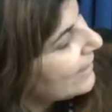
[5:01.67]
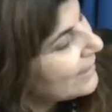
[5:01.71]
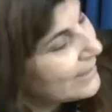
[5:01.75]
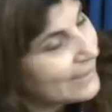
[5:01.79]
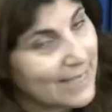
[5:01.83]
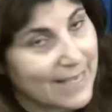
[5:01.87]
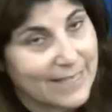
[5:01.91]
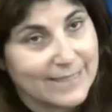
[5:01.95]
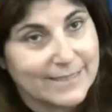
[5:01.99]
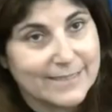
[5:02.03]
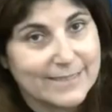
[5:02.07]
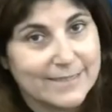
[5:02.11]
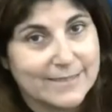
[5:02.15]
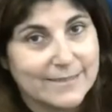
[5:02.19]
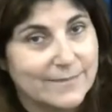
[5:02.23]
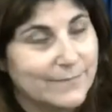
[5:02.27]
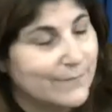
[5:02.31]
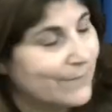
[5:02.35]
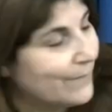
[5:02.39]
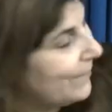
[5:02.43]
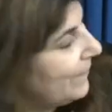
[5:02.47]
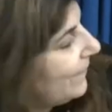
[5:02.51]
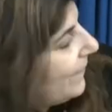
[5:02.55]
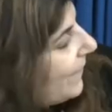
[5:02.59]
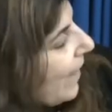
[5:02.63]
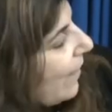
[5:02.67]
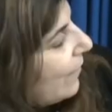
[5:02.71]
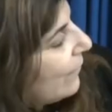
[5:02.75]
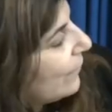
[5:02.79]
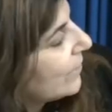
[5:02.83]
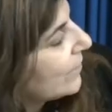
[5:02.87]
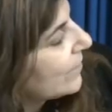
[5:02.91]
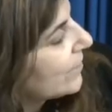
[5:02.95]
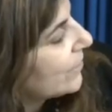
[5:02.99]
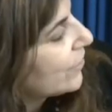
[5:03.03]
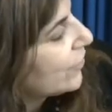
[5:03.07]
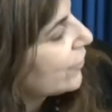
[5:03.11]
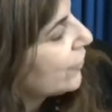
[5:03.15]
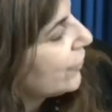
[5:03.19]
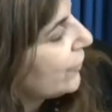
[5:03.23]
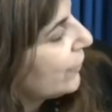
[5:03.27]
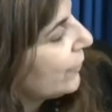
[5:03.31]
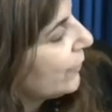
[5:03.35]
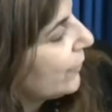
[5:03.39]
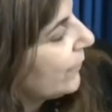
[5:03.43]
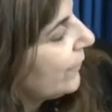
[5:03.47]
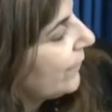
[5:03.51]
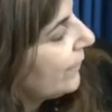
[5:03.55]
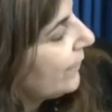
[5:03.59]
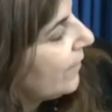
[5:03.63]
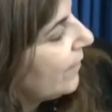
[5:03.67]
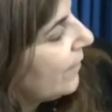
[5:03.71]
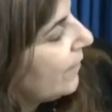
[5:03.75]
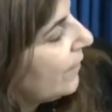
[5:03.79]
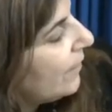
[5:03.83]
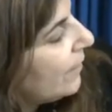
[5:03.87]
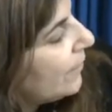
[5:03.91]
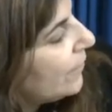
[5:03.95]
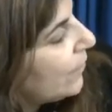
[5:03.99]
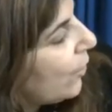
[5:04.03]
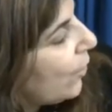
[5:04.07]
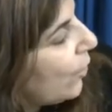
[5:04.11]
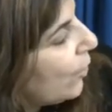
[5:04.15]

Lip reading: Yes, that was true. The